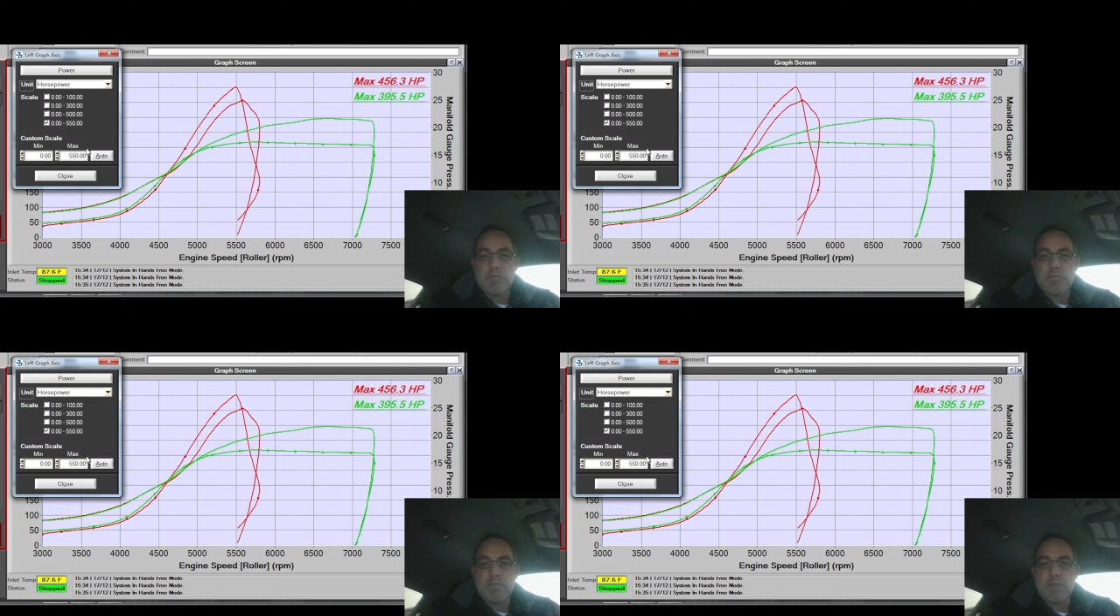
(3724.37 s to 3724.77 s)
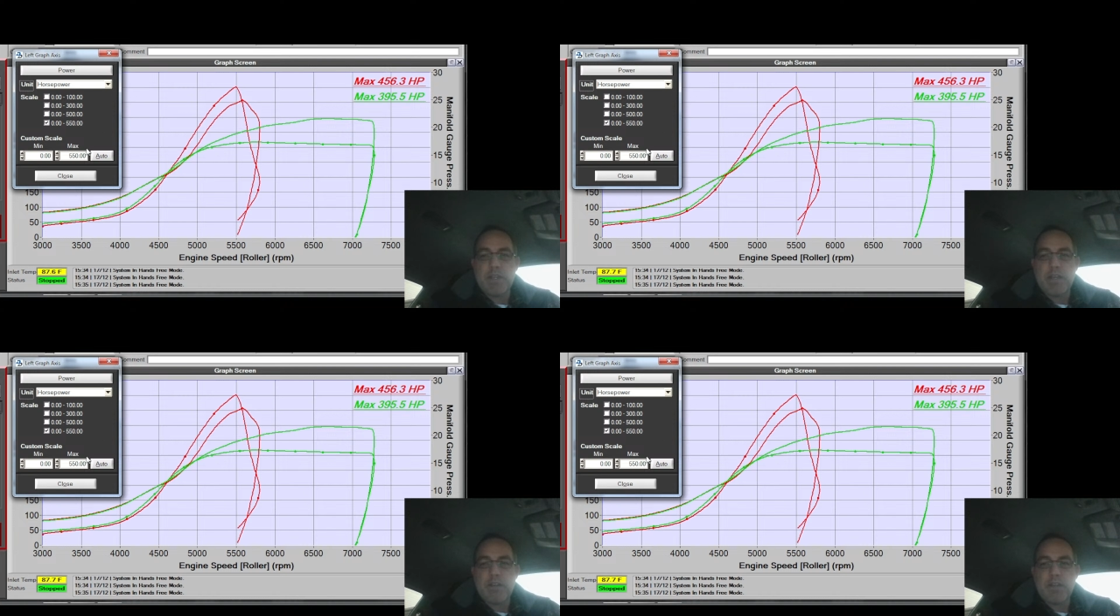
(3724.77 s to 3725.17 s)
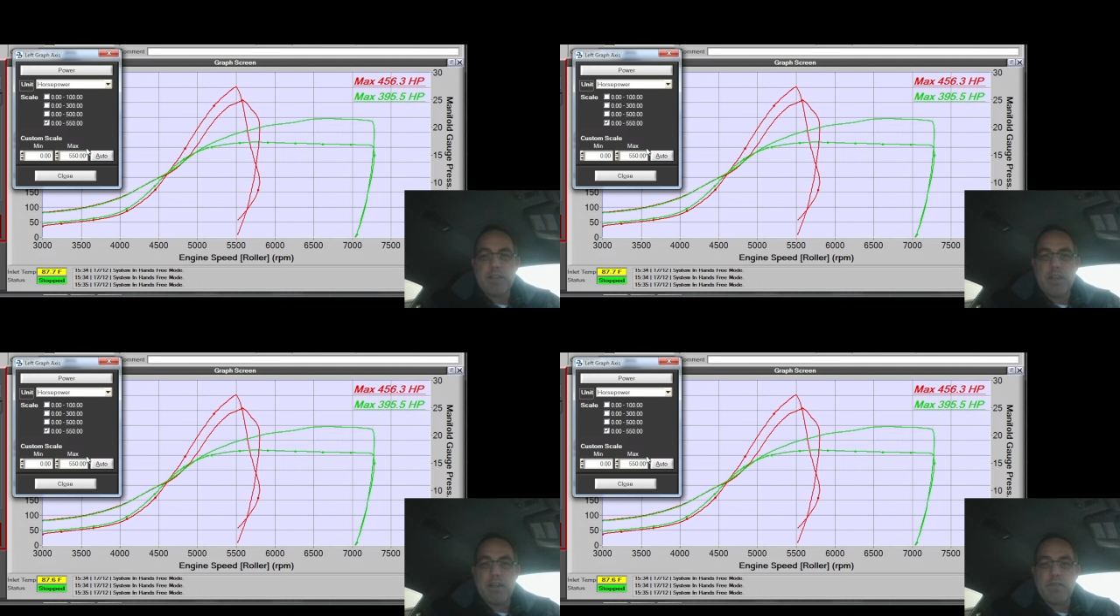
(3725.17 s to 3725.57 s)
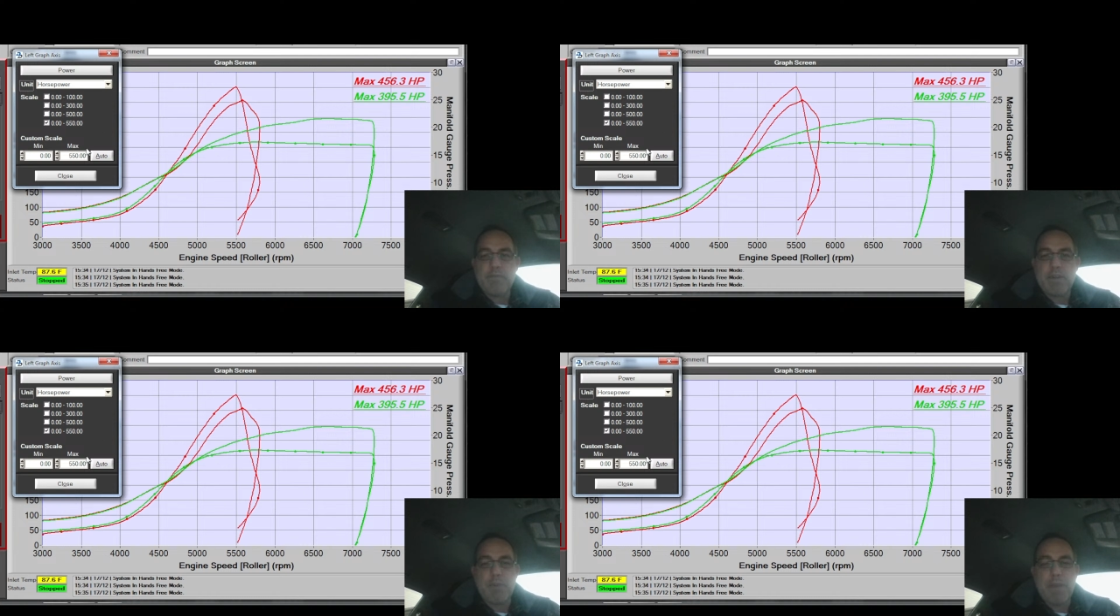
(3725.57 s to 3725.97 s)
But yeah, look at that.
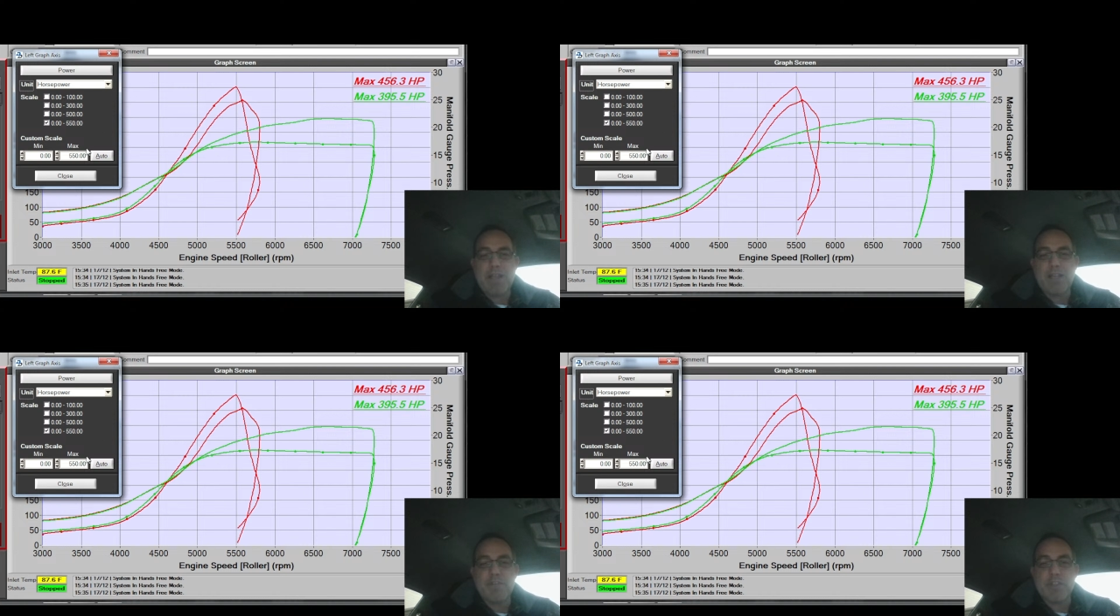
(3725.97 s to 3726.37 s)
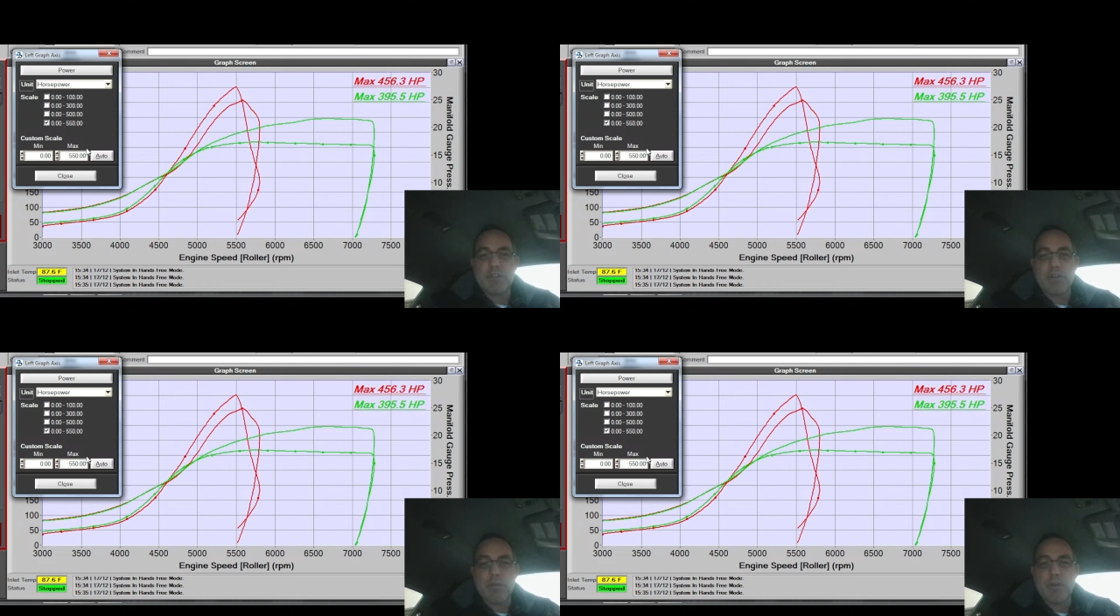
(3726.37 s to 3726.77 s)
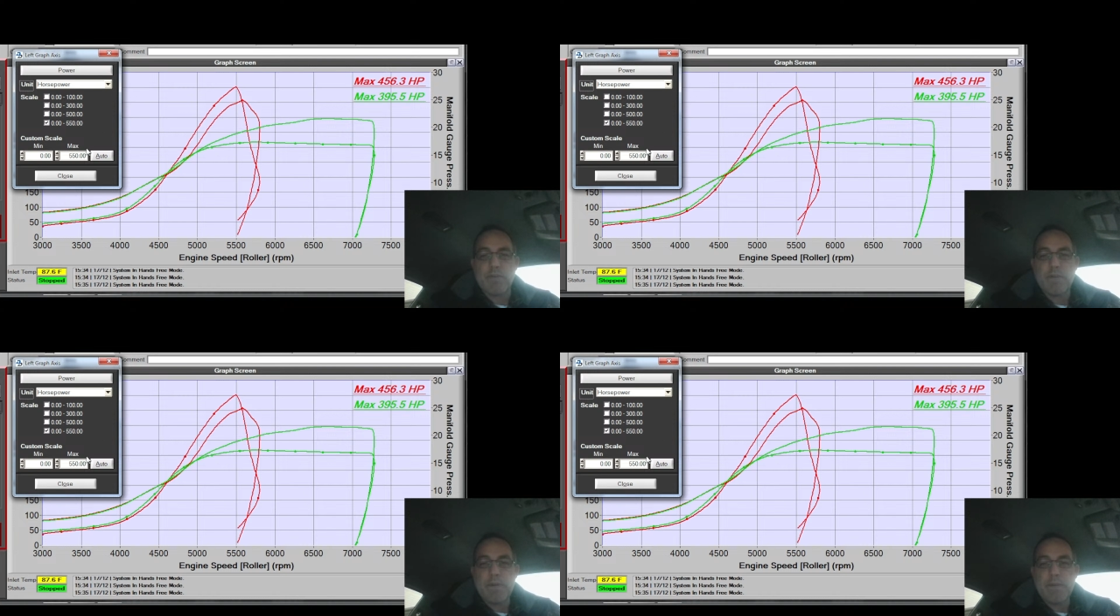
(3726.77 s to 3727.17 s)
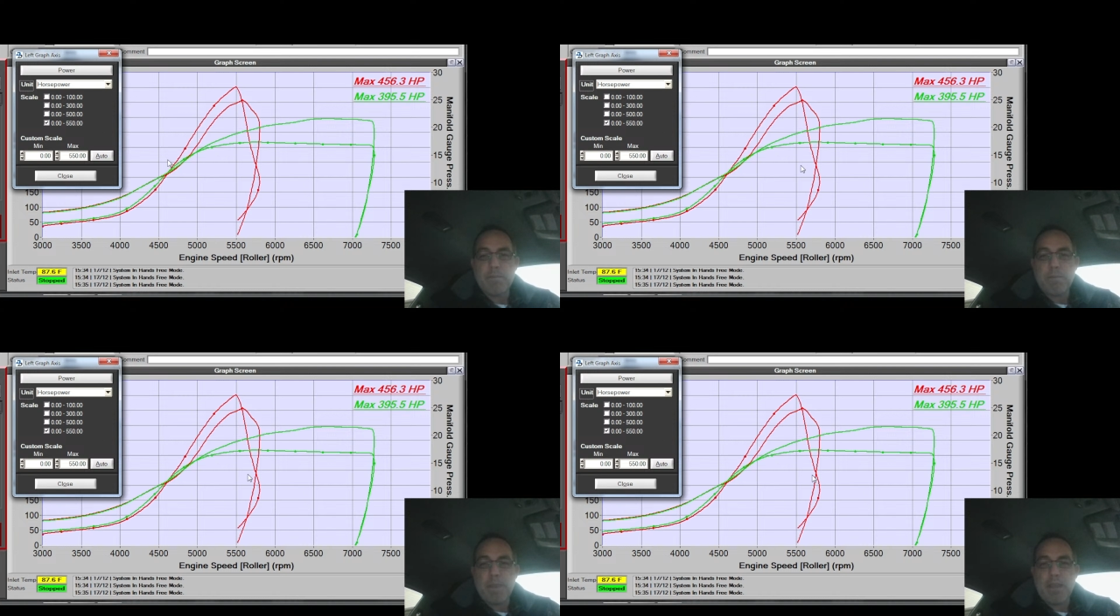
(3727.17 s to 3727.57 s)
Oh, man, I love this turbo.
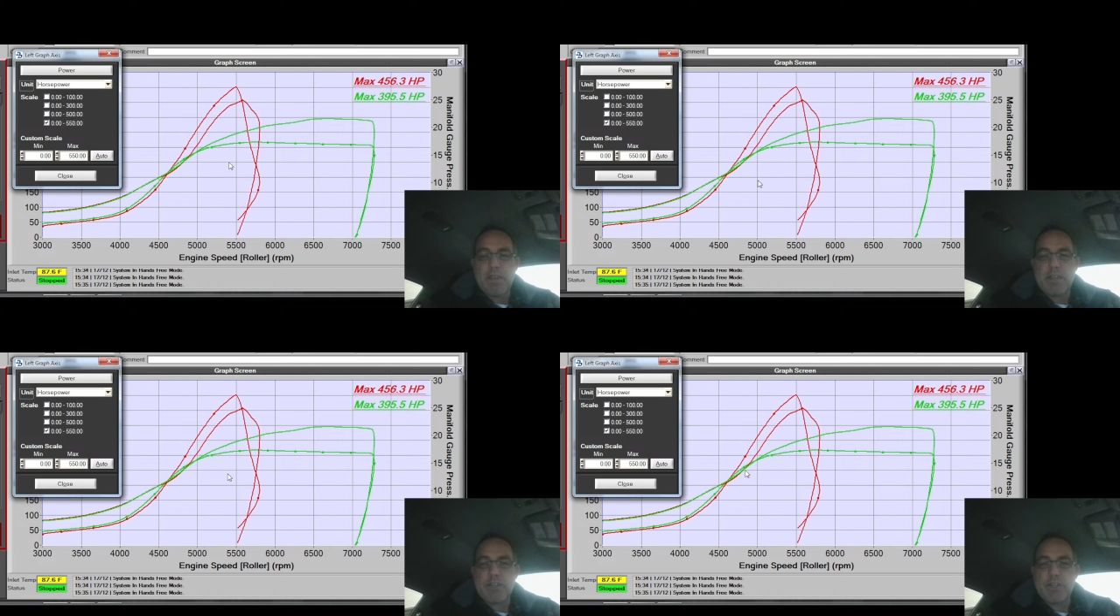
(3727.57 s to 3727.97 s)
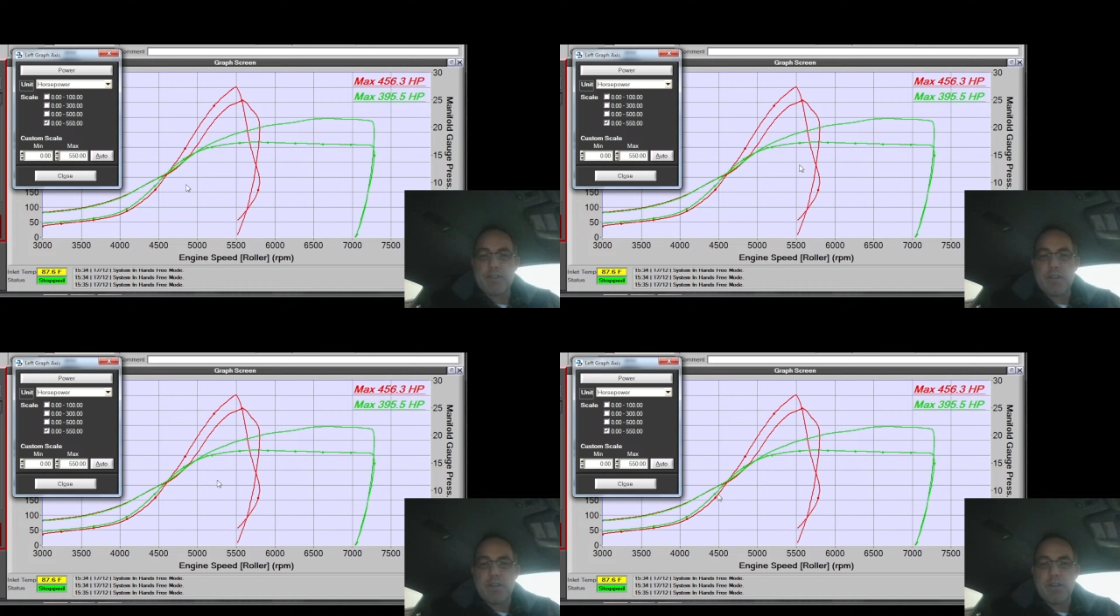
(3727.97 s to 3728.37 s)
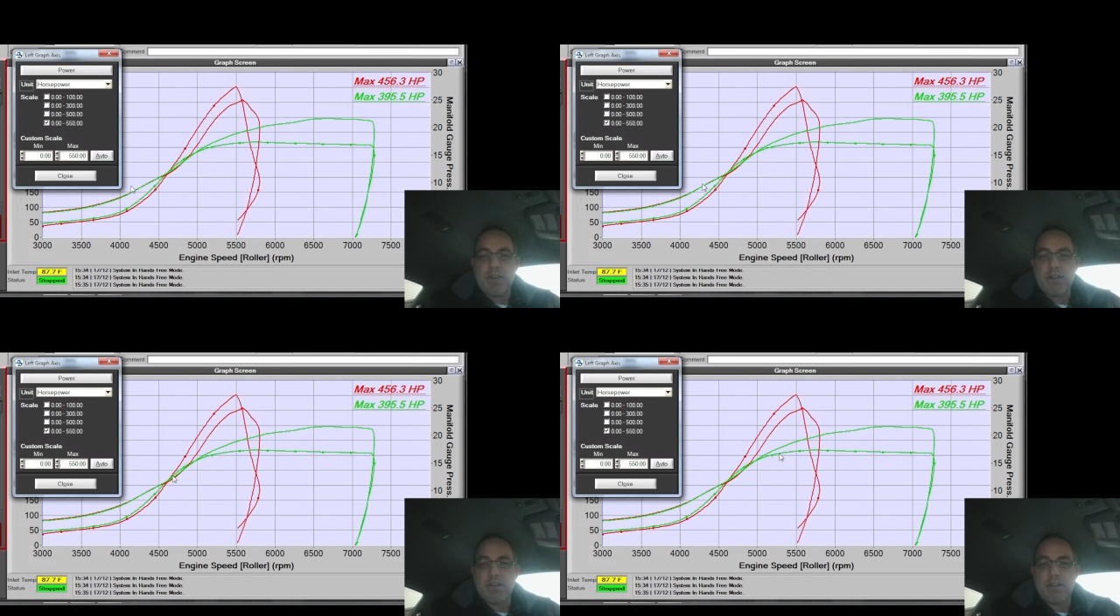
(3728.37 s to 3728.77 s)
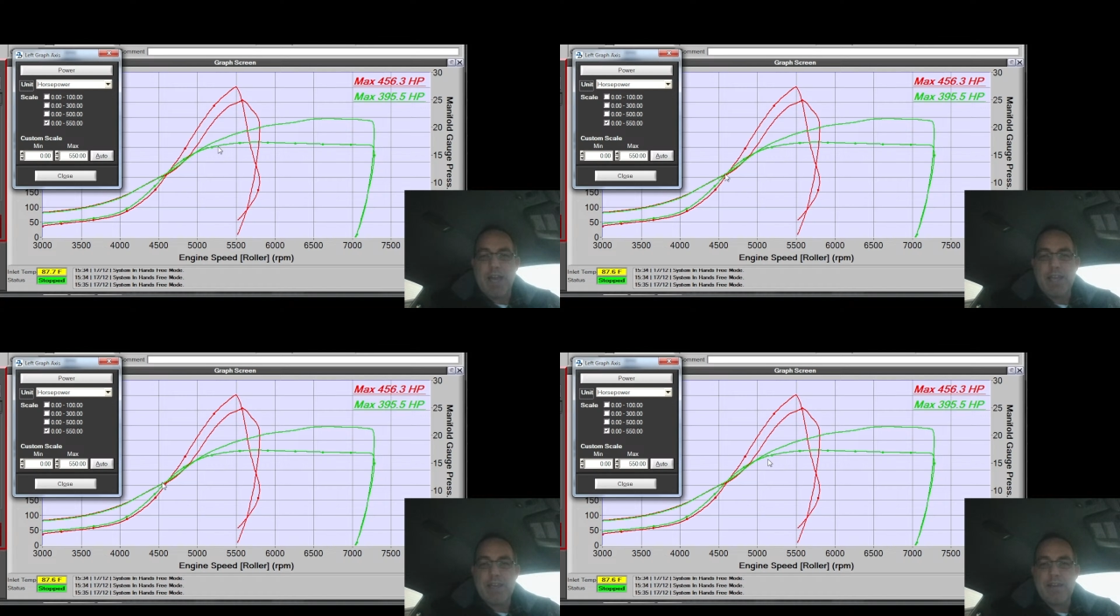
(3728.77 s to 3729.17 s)
This is looking a little
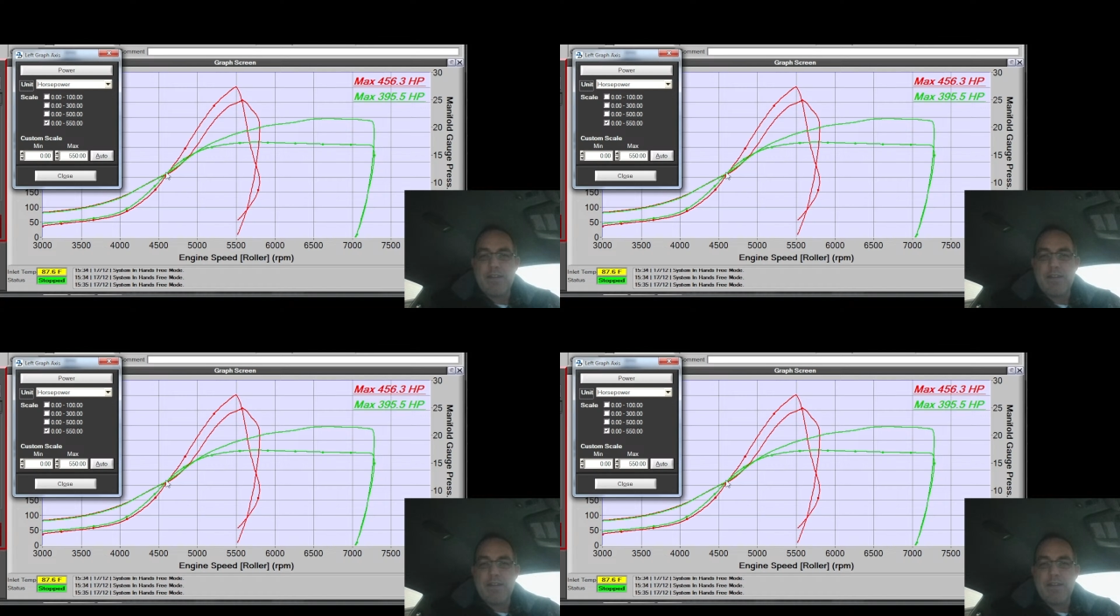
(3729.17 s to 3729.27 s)
laggy.